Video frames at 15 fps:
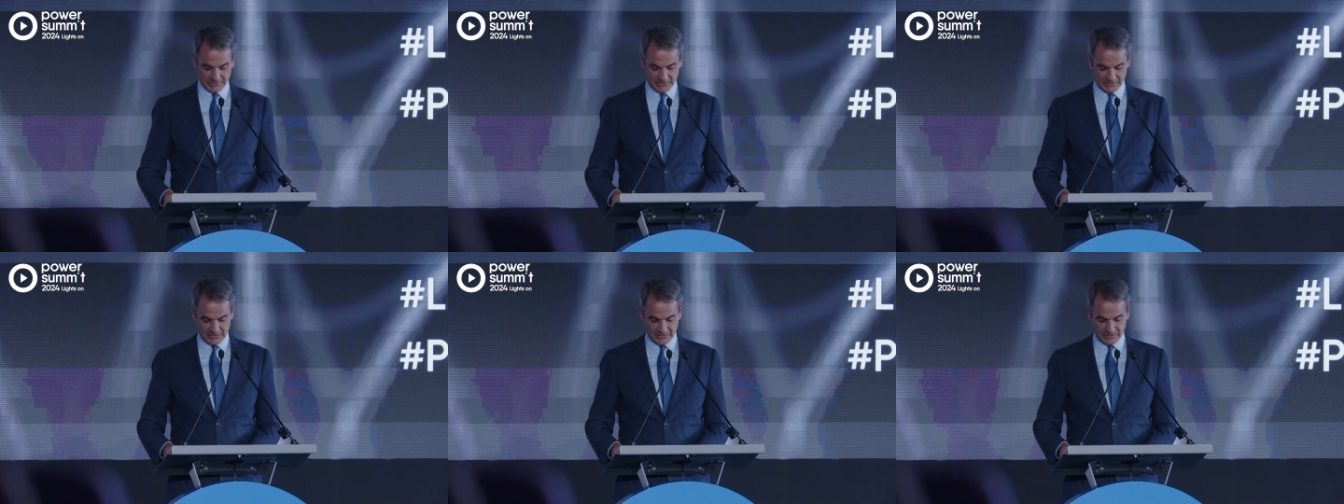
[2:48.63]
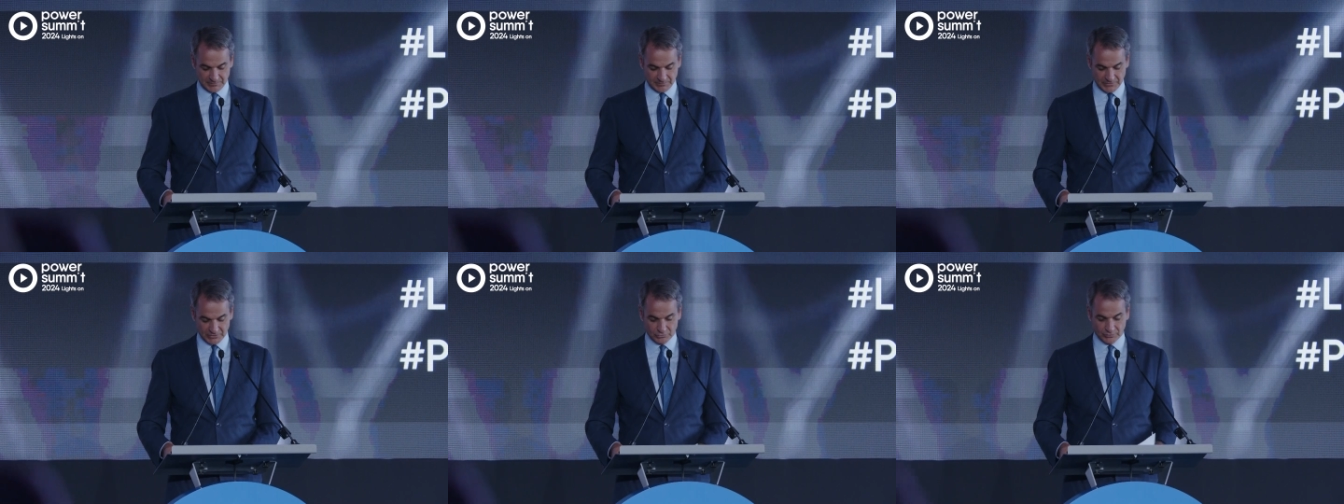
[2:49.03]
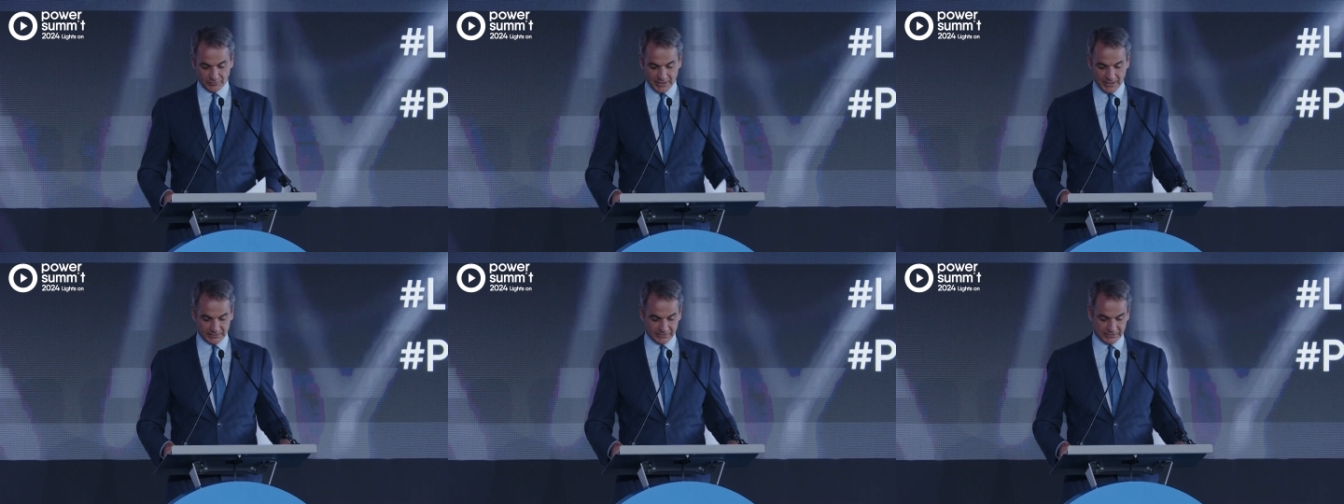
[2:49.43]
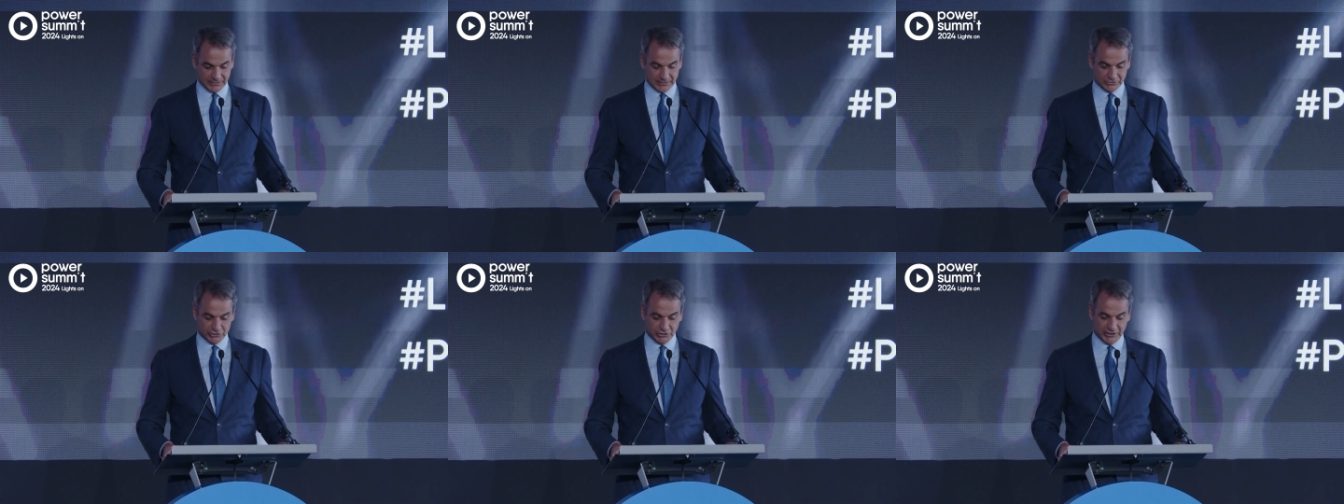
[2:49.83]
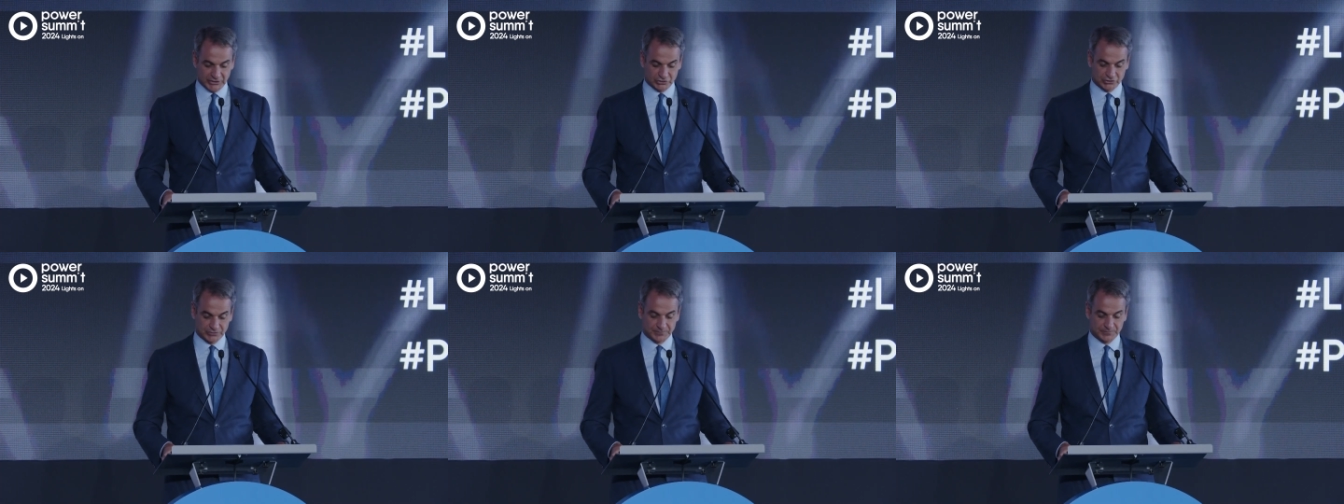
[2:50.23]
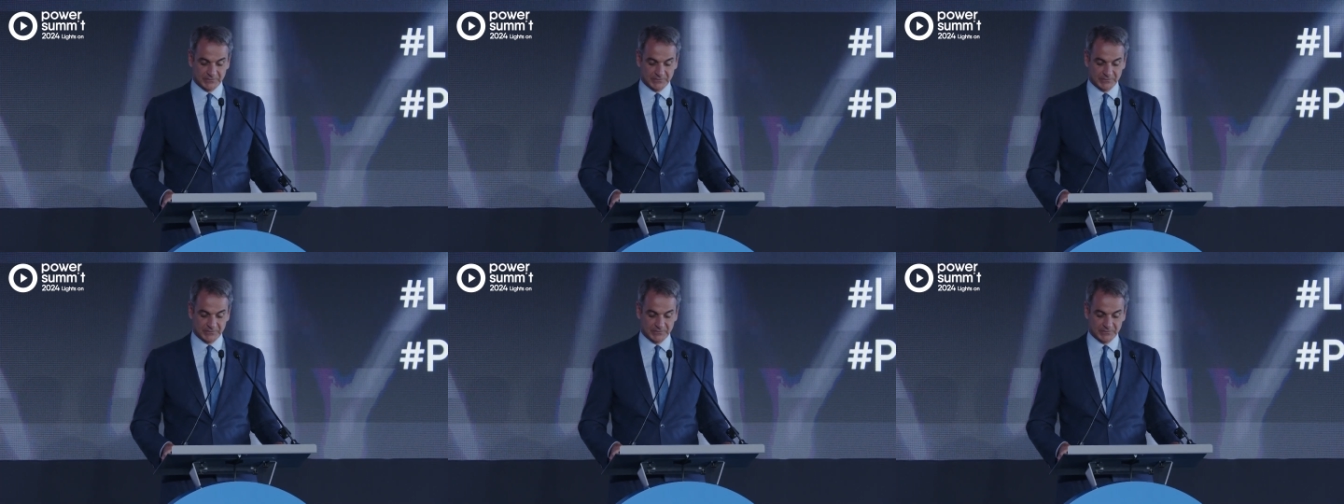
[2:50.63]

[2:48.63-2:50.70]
to that change.